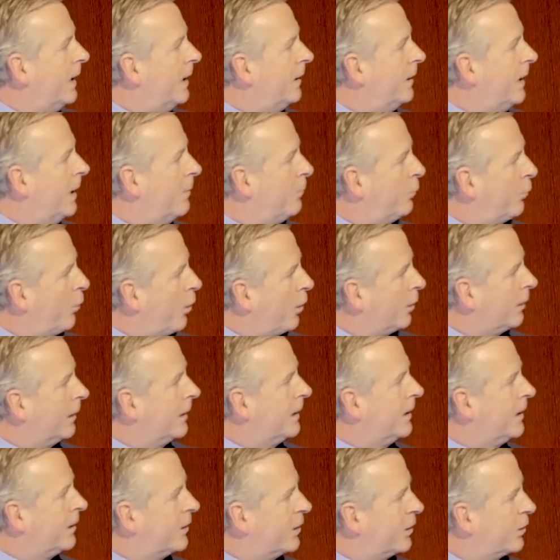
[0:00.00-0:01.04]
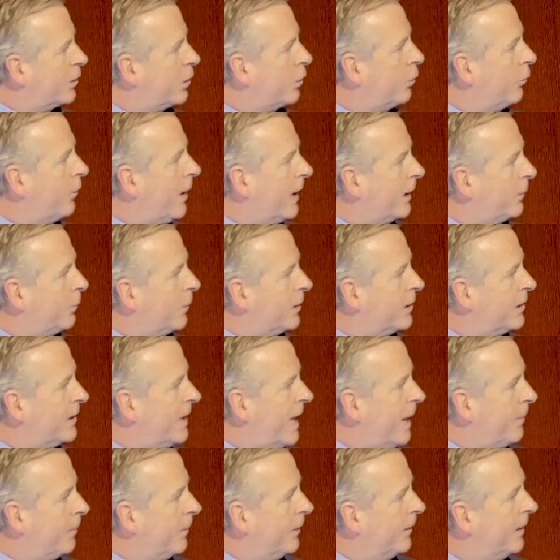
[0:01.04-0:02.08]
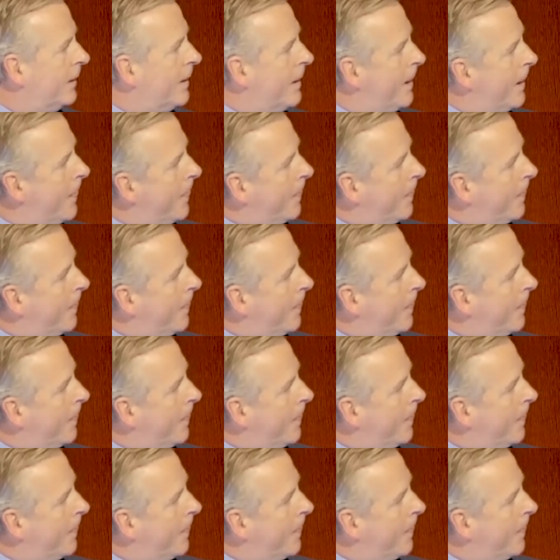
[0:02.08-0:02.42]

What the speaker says: And broadly, this is correct what has happened.